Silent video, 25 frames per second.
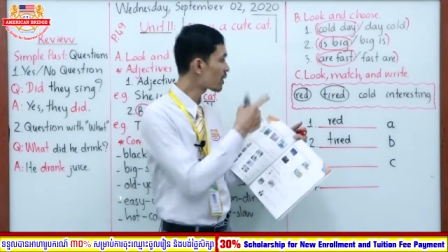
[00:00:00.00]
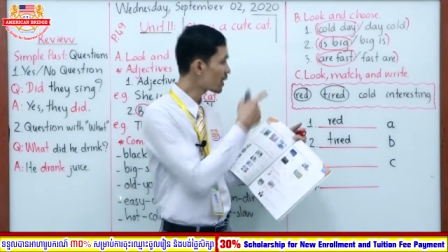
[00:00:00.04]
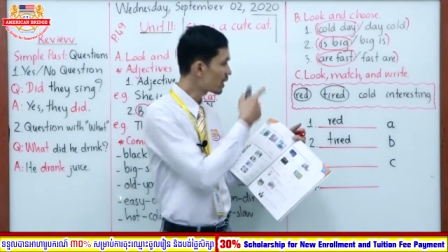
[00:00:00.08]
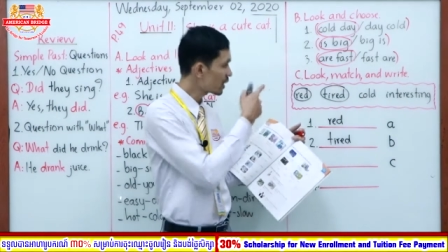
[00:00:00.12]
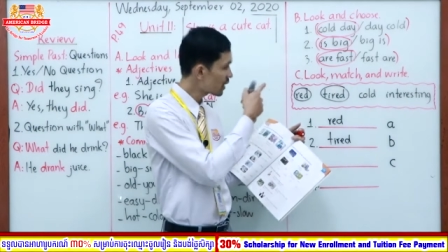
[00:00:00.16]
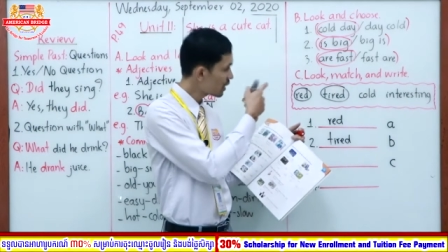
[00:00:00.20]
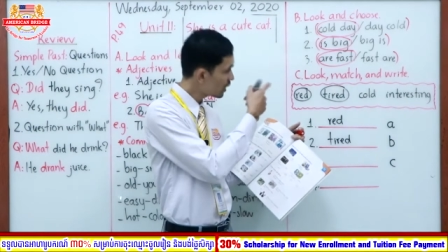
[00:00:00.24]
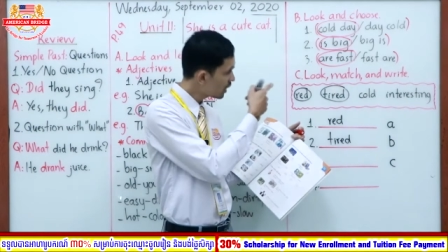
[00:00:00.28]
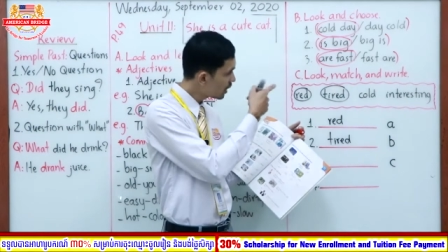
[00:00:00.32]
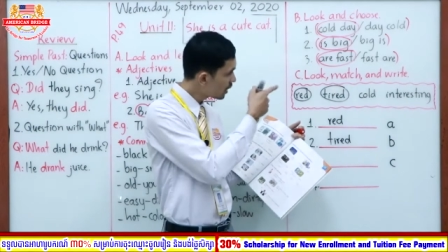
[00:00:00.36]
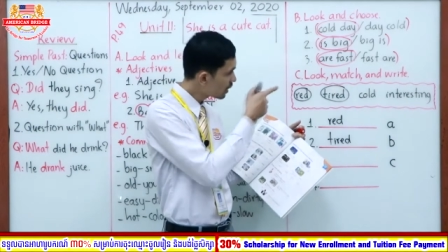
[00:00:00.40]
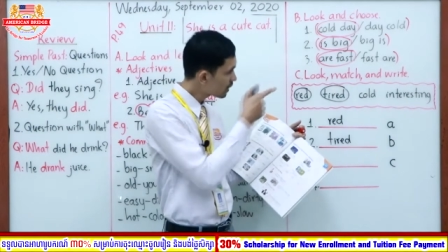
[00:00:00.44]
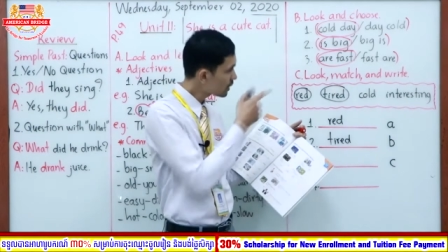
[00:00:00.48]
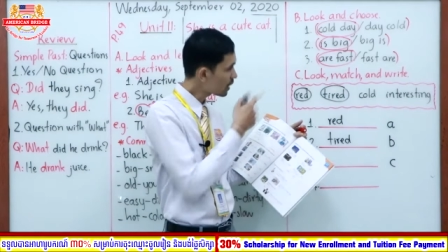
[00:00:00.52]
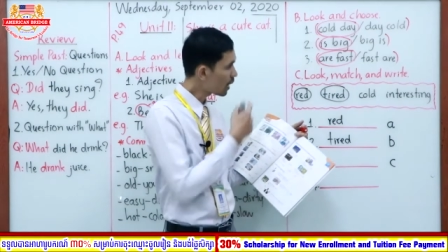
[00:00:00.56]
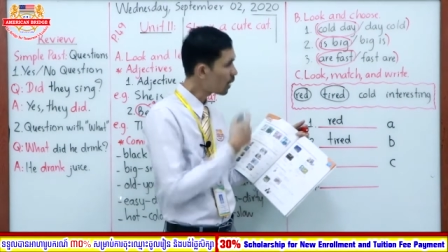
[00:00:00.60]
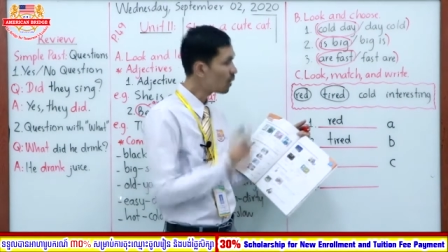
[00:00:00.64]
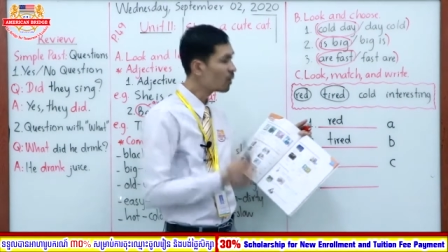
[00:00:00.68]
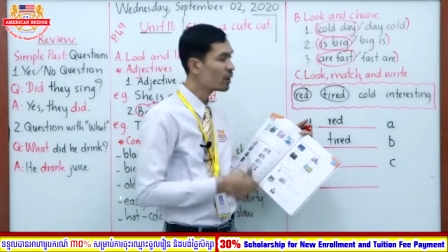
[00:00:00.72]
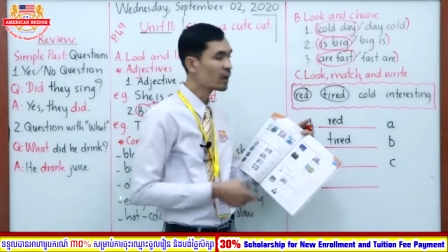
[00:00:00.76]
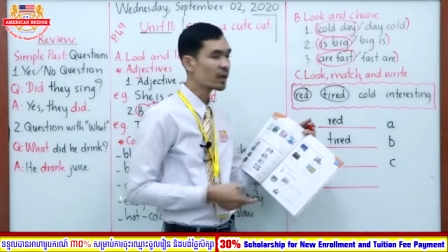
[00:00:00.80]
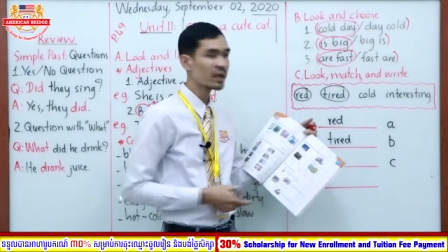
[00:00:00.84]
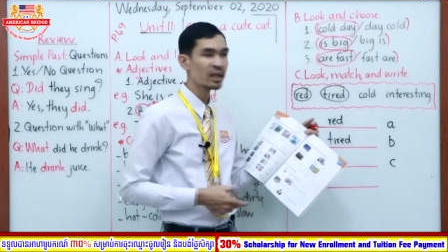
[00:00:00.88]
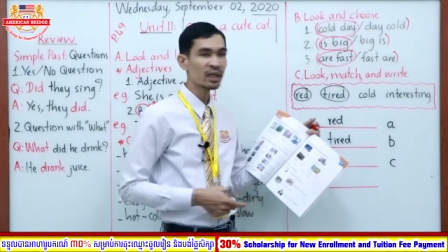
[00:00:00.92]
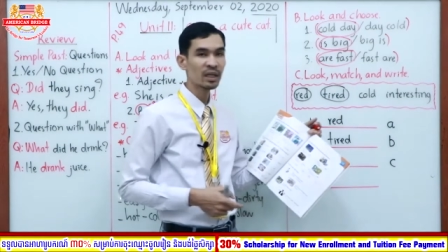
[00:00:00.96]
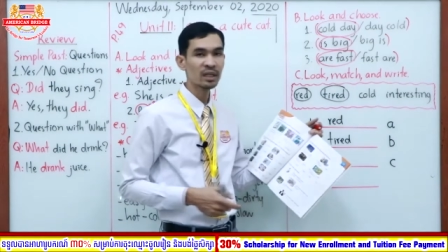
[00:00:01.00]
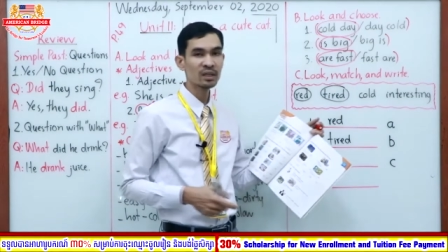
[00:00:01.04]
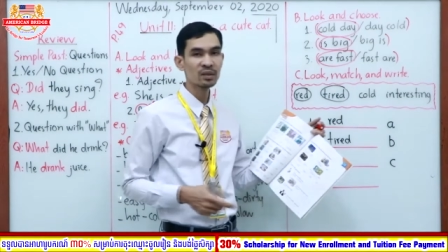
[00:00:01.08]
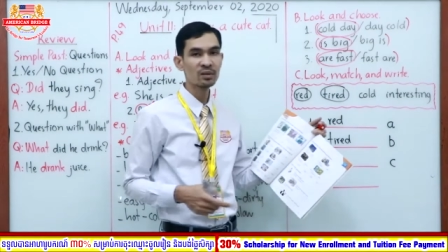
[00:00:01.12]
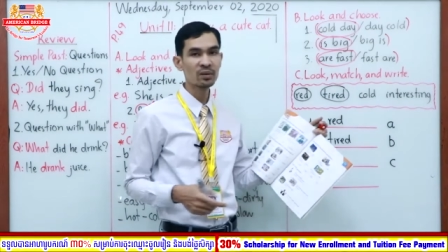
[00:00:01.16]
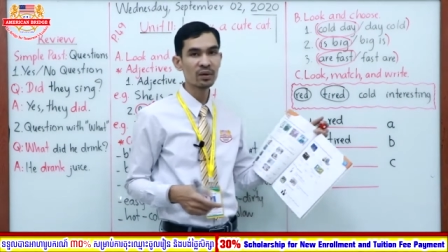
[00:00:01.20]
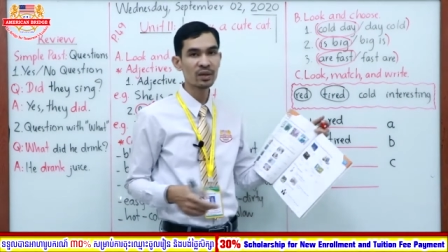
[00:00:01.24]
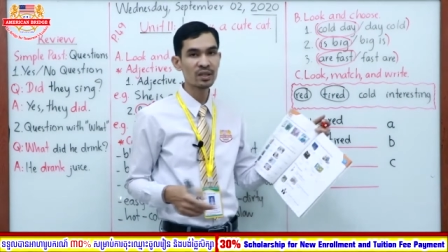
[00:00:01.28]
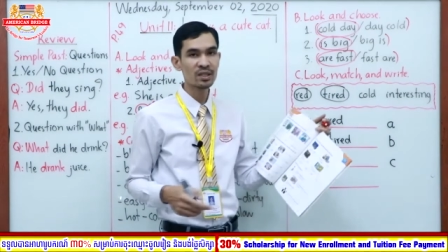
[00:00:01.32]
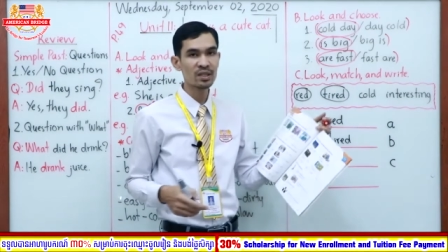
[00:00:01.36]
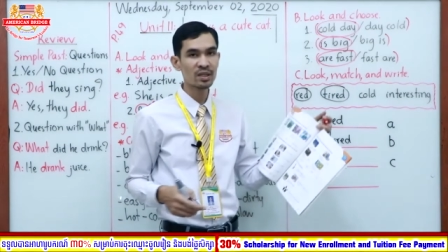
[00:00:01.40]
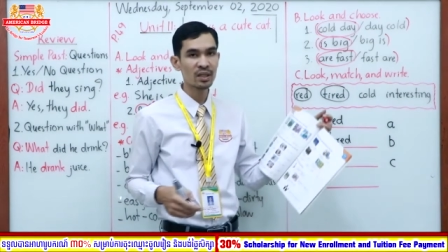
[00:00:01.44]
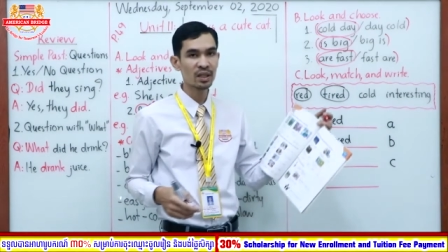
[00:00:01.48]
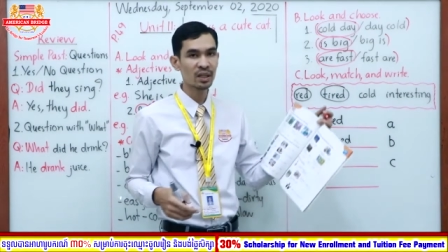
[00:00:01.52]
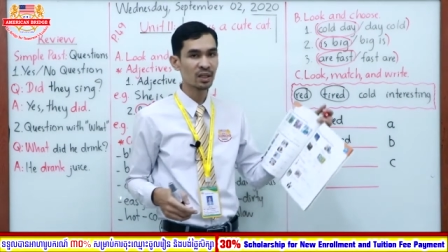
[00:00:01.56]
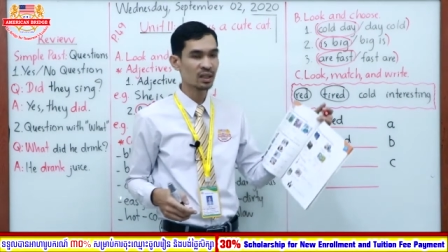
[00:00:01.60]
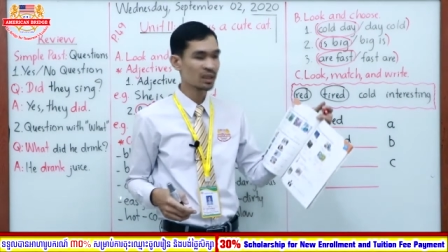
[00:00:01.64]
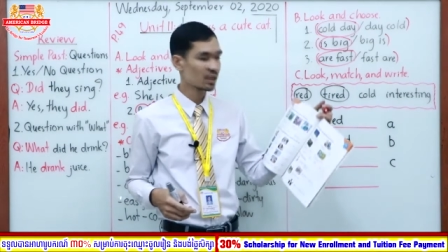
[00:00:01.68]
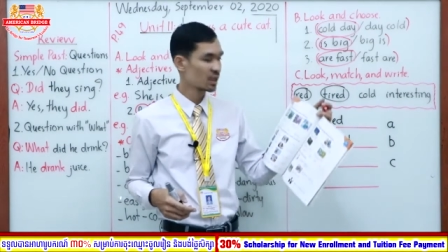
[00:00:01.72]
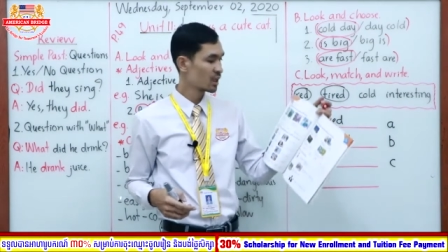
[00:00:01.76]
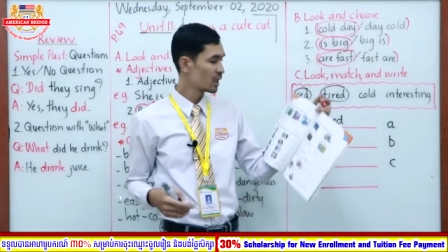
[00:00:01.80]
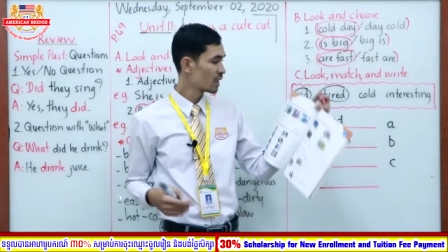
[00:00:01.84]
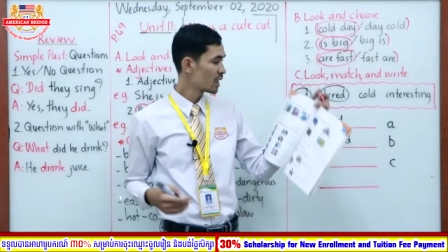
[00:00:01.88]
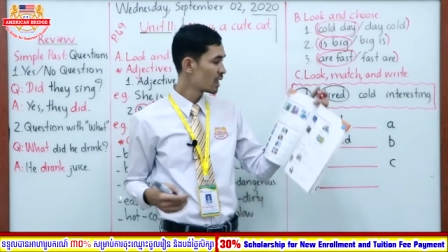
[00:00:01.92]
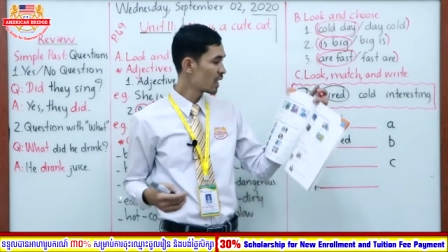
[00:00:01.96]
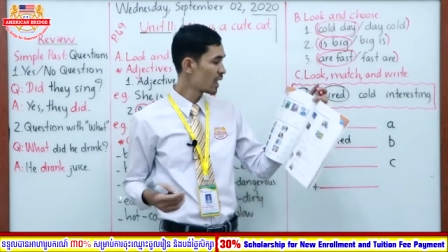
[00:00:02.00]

right? Cold and interesting.